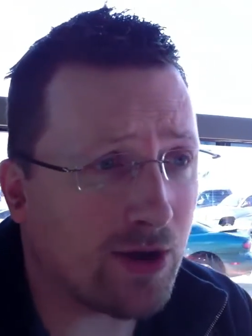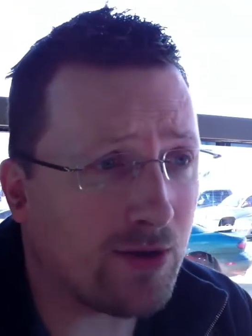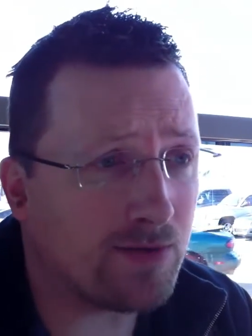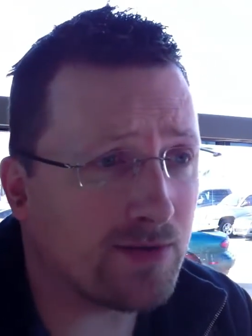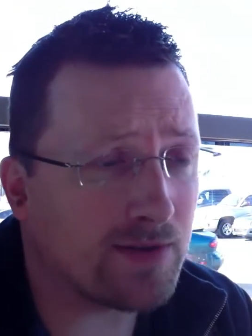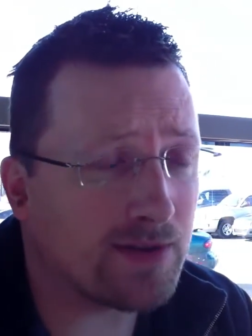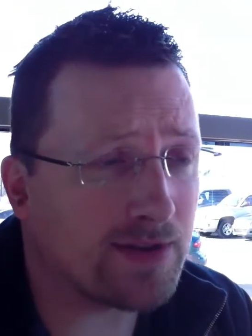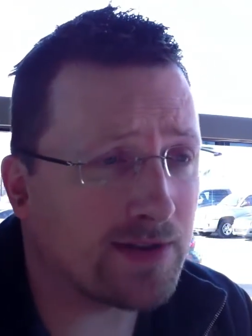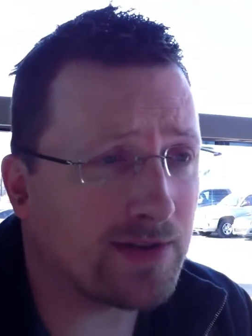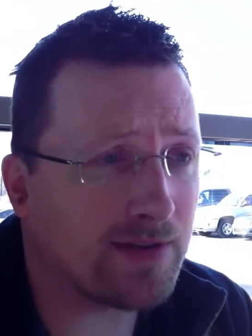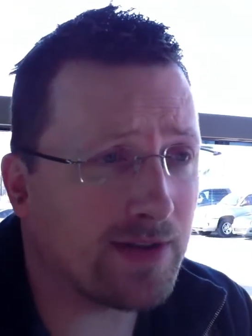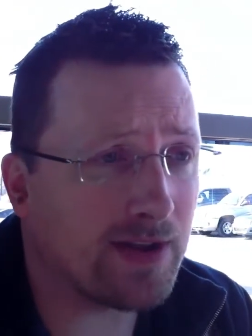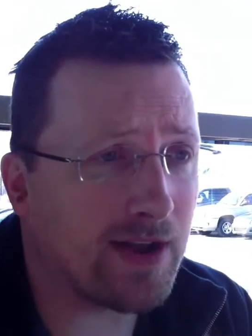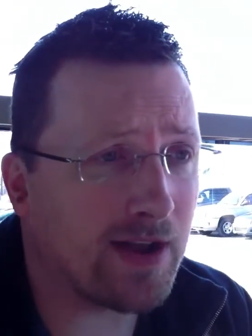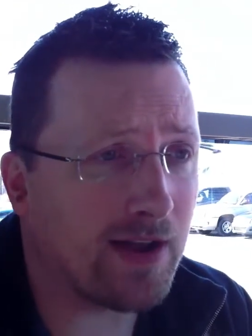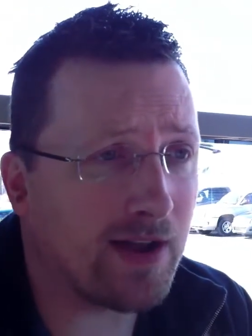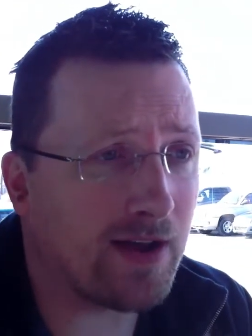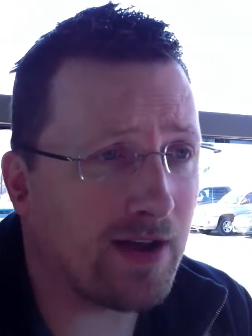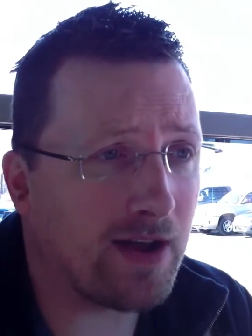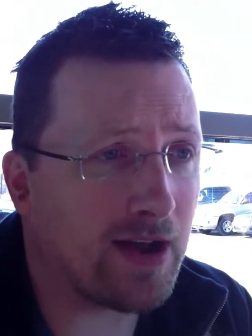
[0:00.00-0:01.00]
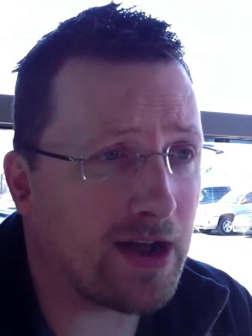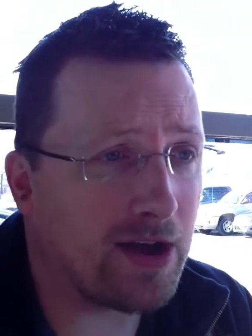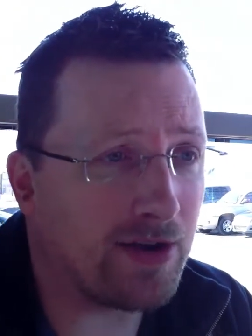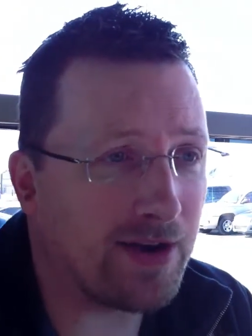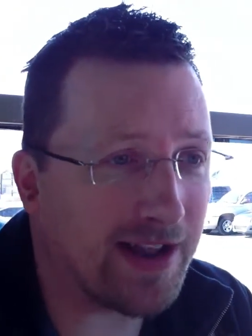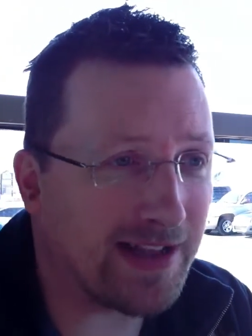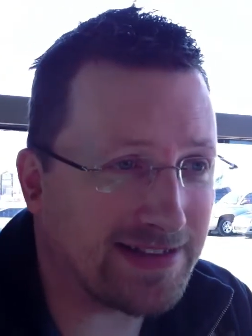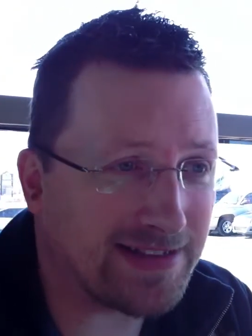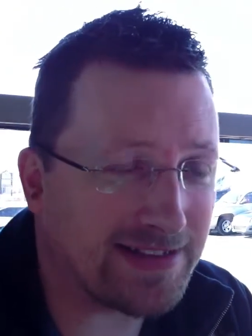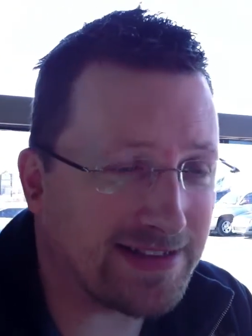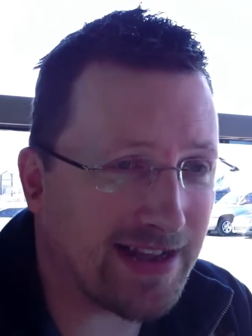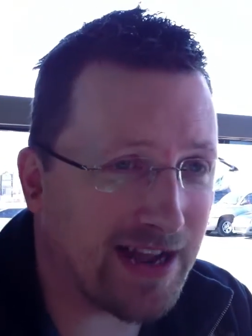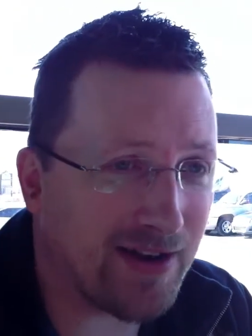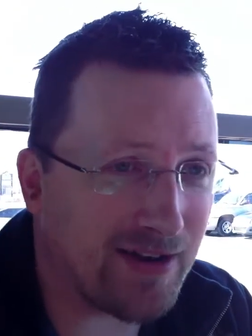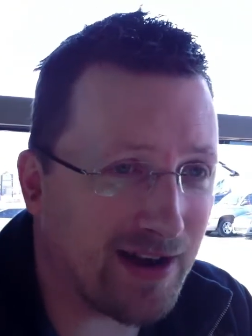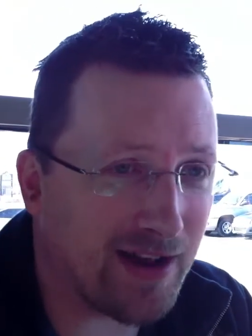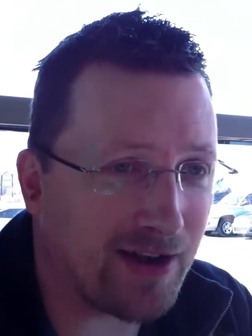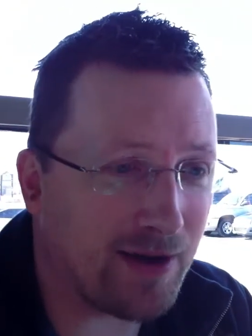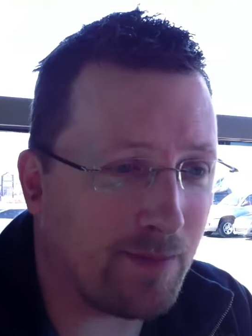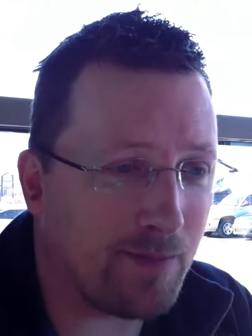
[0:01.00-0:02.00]
don't
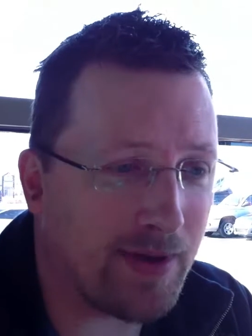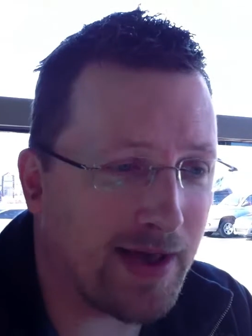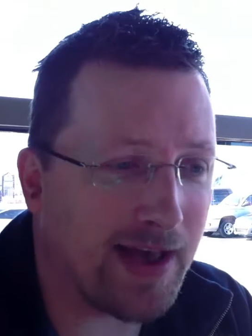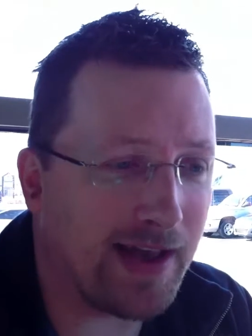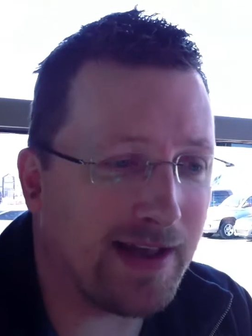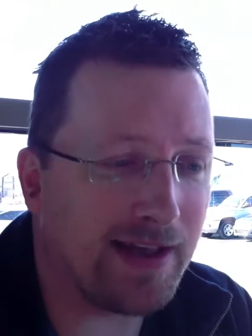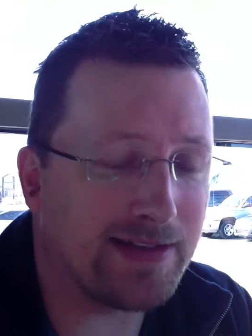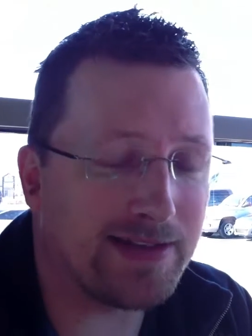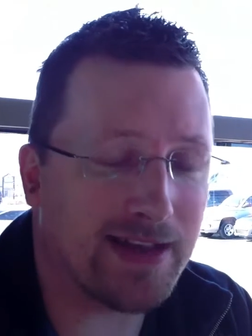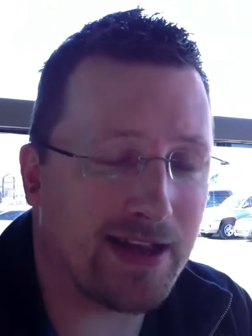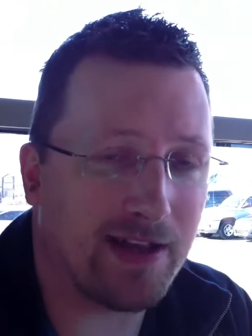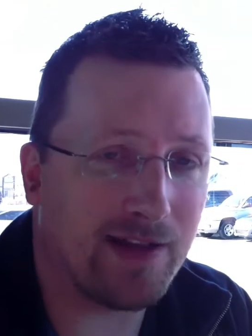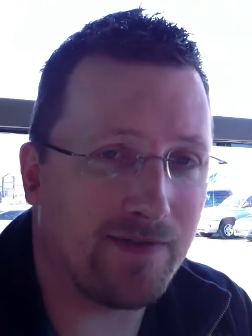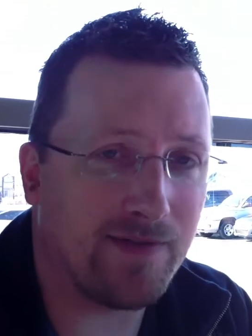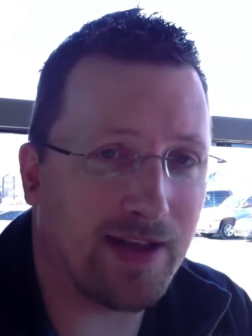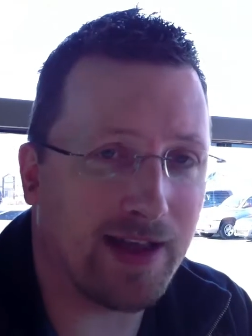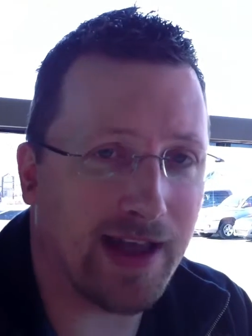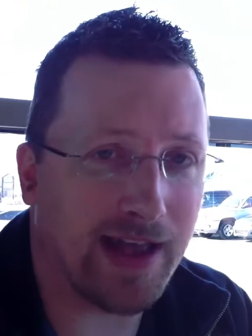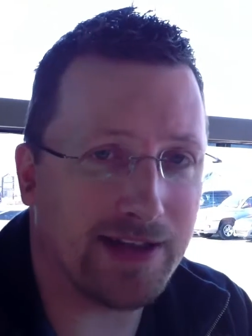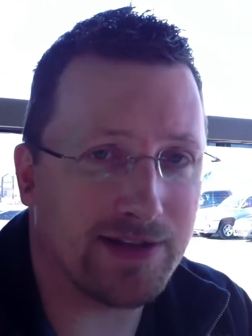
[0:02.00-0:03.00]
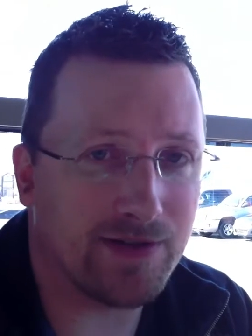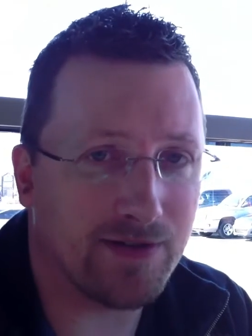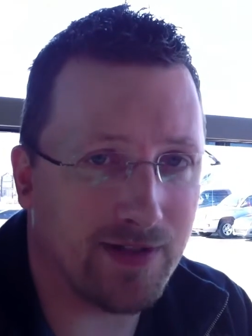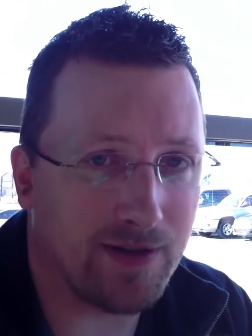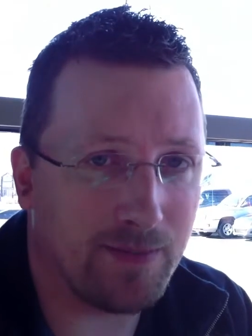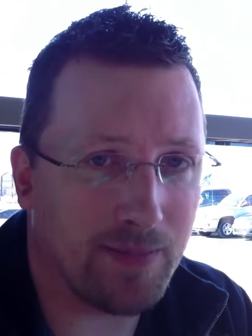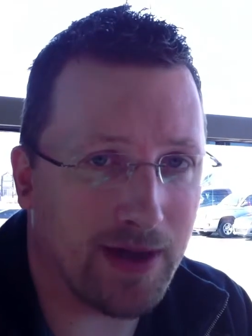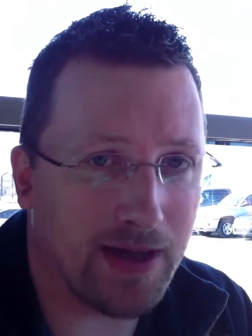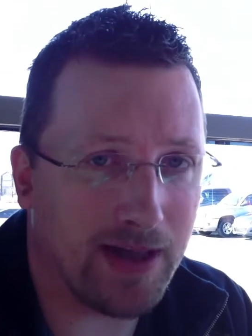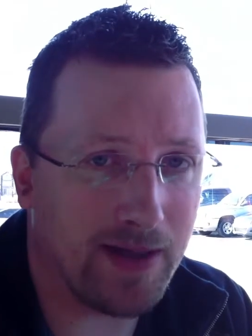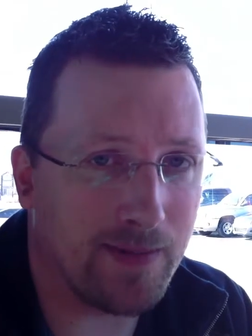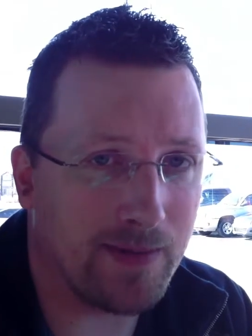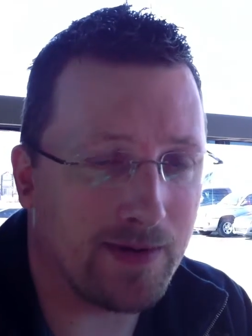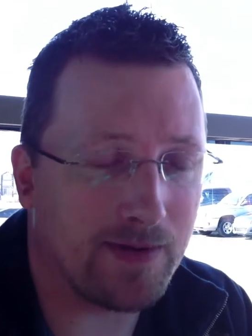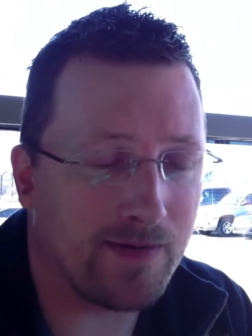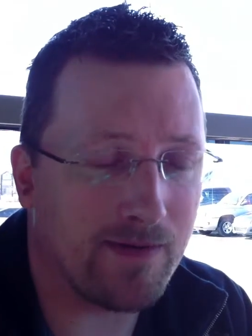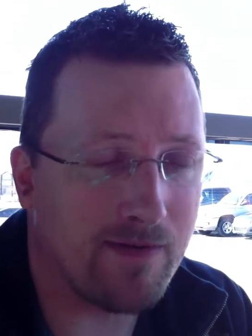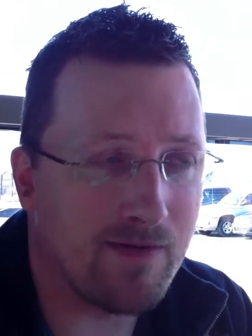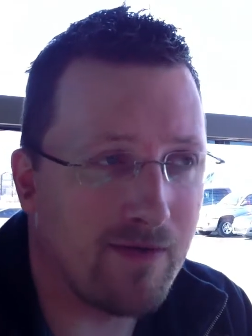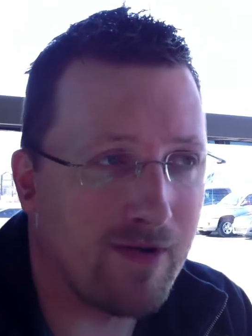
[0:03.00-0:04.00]
unnecessarily compare yourself against other people,